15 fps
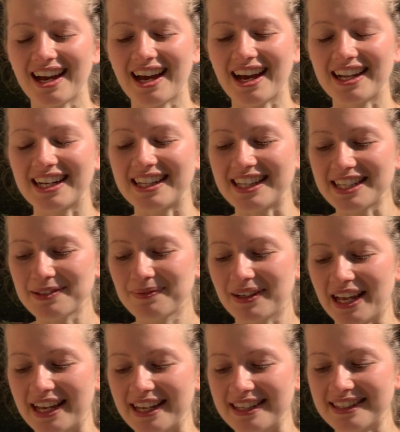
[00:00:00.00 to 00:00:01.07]
And in this
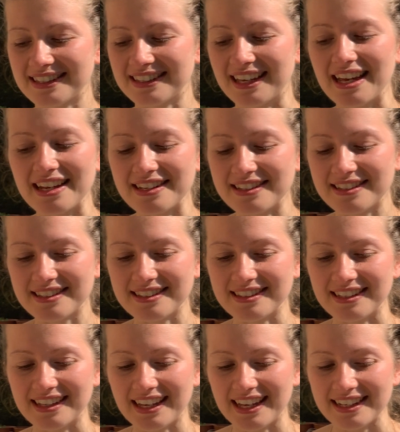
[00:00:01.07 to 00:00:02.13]
place,
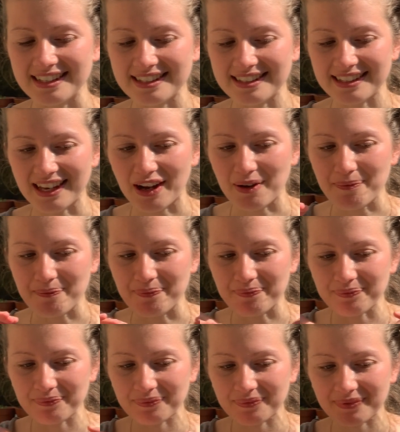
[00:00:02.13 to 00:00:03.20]
it's
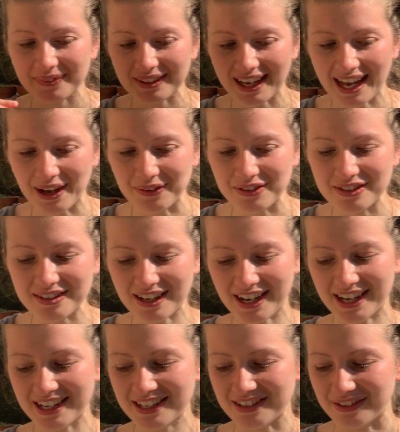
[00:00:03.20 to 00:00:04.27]

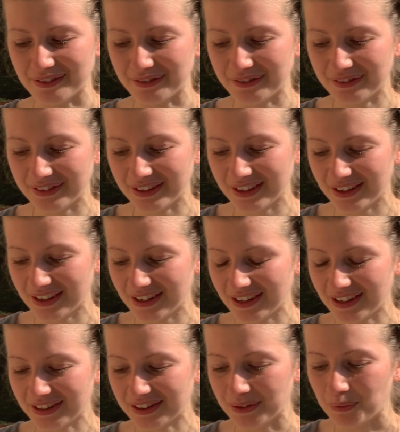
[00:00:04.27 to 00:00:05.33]
outside of
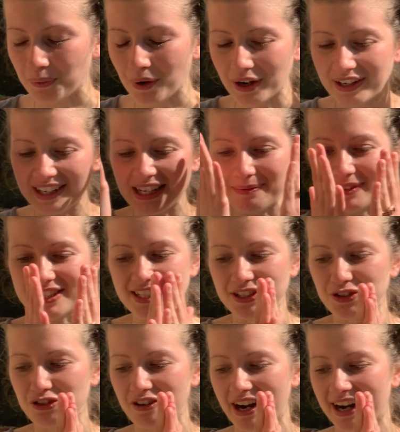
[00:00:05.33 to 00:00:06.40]
the one limited
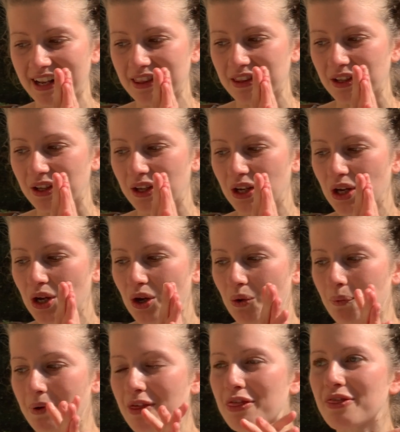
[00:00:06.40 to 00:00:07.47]
track that
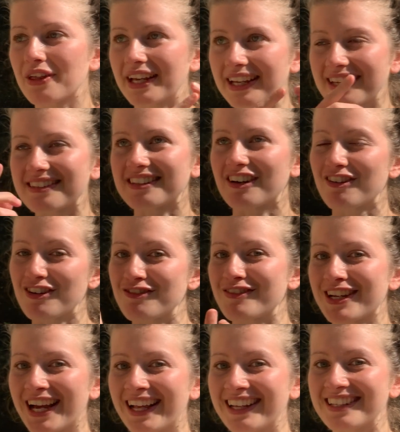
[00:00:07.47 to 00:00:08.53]
we think is our
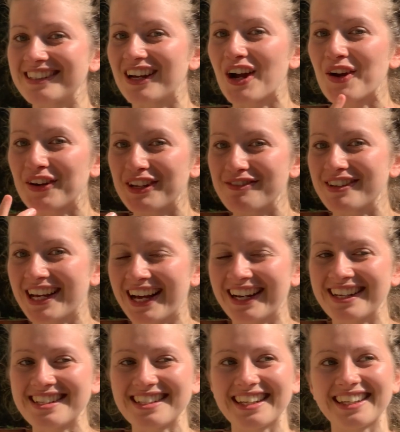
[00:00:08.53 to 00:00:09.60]
only
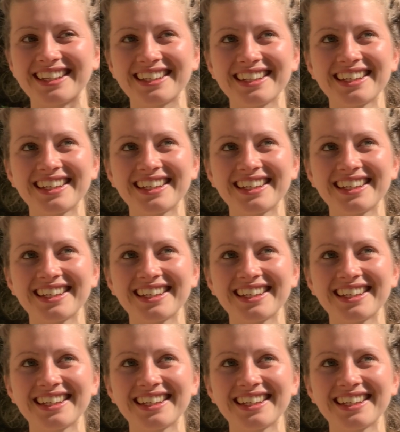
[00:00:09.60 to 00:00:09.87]
reality.